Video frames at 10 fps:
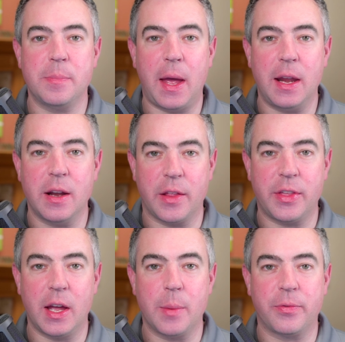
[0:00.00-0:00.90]
pay
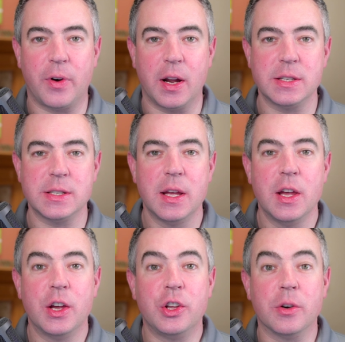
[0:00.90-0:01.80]
nothing up front,
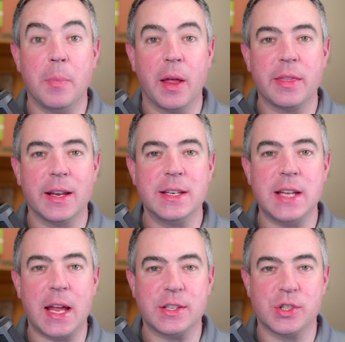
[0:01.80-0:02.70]
your monthly
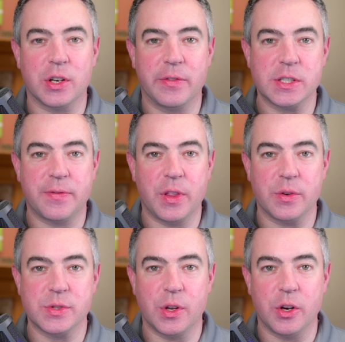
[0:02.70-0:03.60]
debt service for
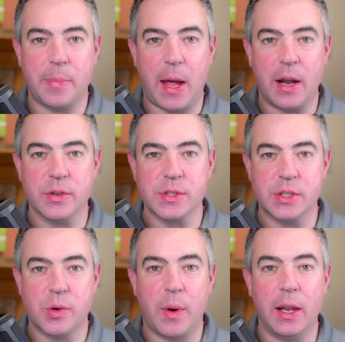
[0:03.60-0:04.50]
those solar panels
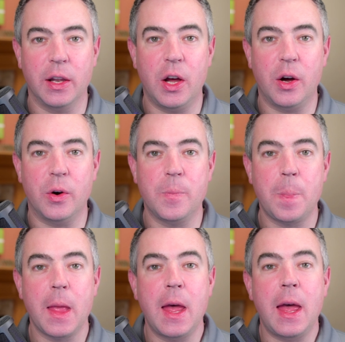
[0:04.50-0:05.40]
is quite low,
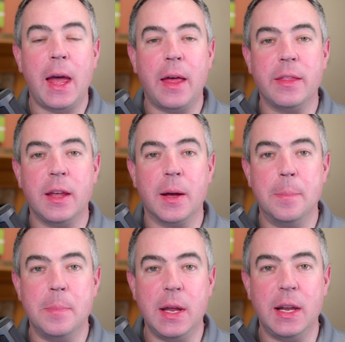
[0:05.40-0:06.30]
and the
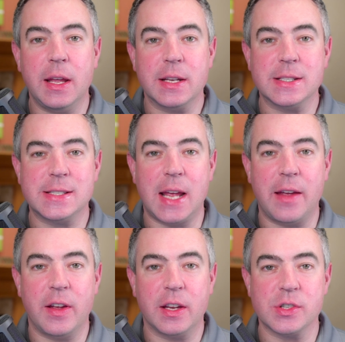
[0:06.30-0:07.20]
immediate
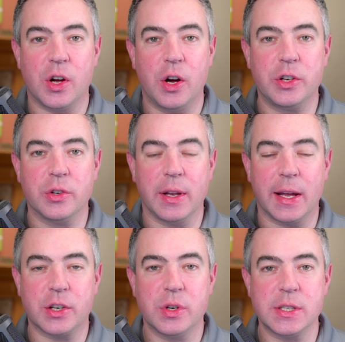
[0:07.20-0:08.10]
savings on your
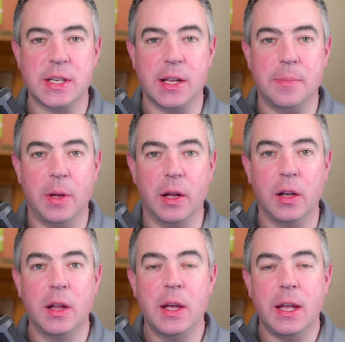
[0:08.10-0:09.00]
electricity
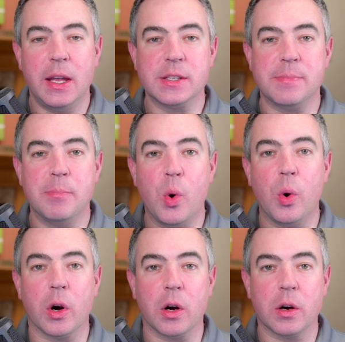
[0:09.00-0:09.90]
bill is
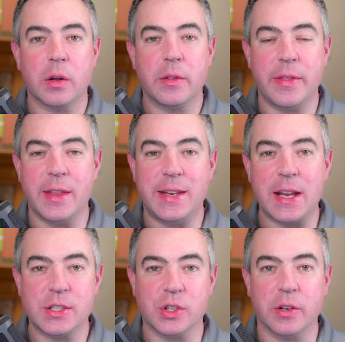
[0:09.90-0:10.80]
more than the
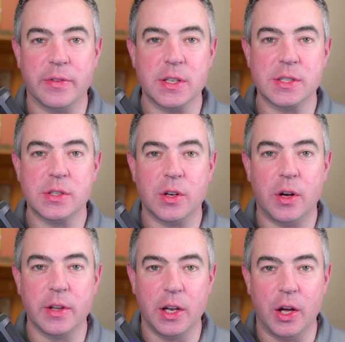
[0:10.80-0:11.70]
debt service
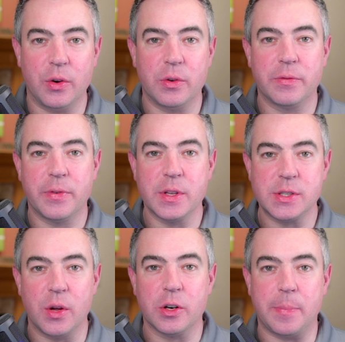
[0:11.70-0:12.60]
on the loan for the
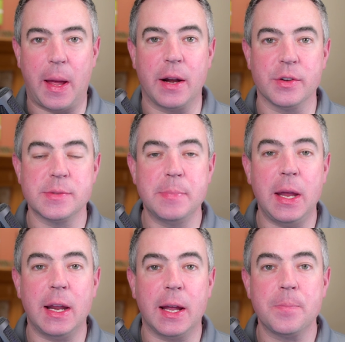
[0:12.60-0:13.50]
solar panels,
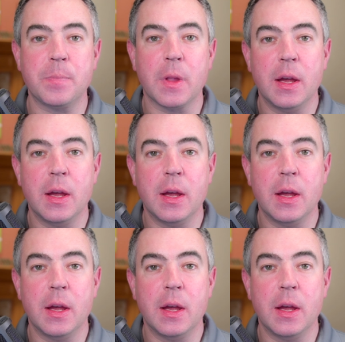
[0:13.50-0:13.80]
meaning